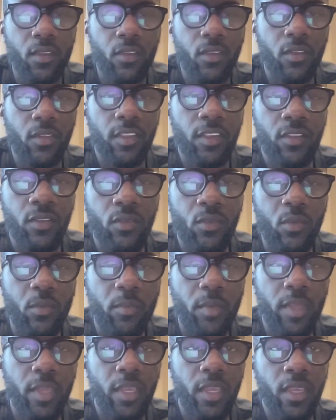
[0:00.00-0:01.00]
So this will
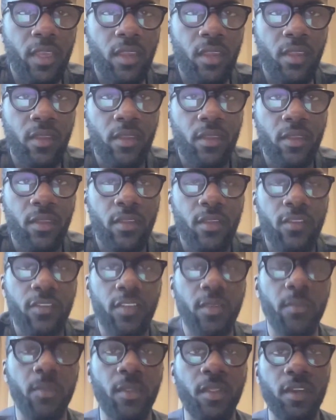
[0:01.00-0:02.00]
be
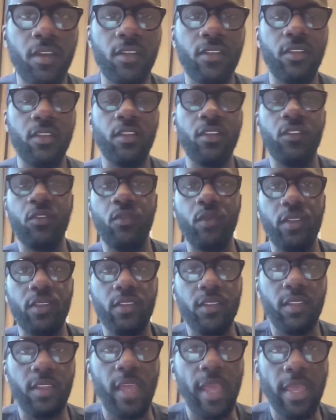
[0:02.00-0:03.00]
similar to the tweets
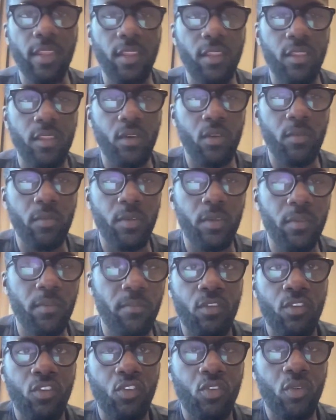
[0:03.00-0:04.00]
in that they'll be
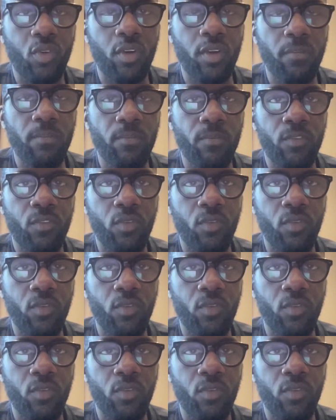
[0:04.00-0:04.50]
short,